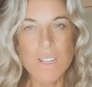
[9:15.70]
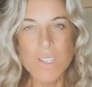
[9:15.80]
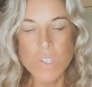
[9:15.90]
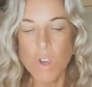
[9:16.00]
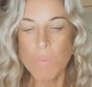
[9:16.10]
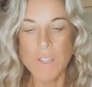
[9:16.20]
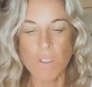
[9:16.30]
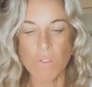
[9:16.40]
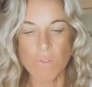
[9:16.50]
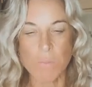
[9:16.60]
It is
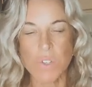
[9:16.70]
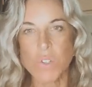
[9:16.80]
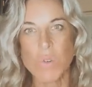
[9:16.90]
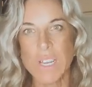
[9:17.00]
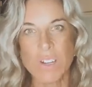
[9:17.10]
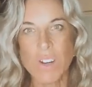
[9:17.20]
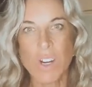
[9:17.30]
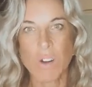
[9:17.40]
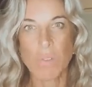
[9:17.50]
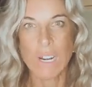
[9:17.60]
stopping you from enjoying
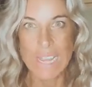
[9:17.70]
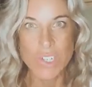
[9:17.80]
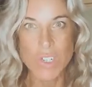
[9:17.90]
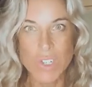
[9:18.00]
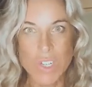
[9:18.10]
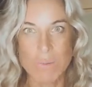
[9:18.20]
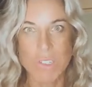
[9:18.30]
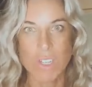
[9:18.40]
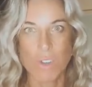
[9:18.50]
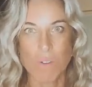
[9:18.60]
relationships
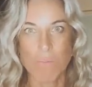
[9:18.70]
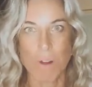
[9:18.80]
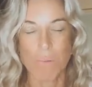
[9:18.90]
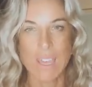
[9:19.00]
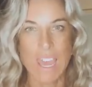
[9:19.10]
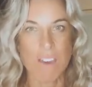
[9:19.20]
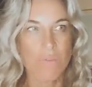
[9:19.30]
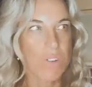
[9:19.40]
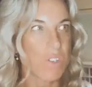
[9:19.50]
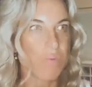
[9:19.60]
that you could probably have,
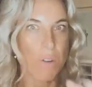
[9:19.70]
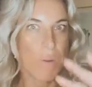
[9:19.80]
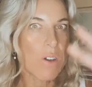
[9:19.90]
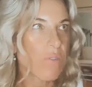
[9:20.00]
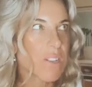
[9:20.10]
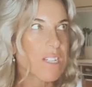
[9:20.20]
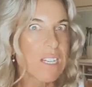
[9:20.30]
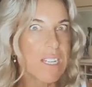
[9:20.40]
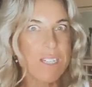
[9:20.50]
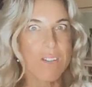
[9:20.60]
because you've probably got this
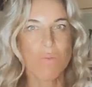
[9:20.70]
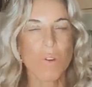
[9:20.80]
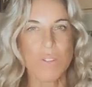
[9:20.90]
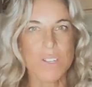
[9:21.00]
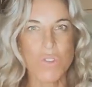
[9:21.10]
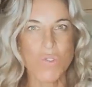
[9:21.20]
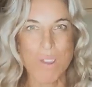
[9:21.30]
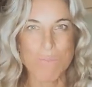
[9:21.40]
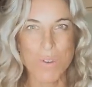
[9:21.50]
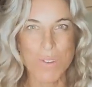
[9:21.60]
list of what this
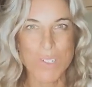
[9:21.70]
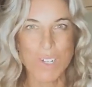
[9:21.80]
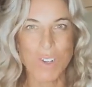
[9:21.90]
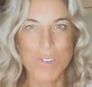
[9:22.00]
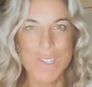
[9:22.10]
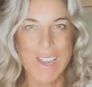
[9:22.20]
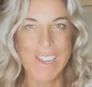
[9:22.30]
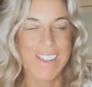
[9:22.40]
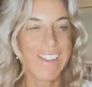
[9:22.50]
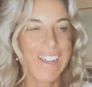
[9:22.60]
dream person looks
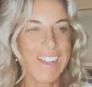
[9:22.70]
like.